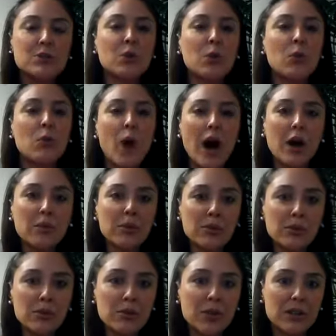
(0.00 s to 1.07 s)
to walk with
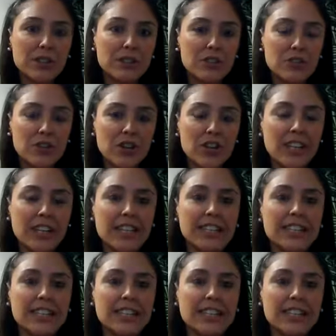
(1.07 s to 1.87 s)
you on this journey,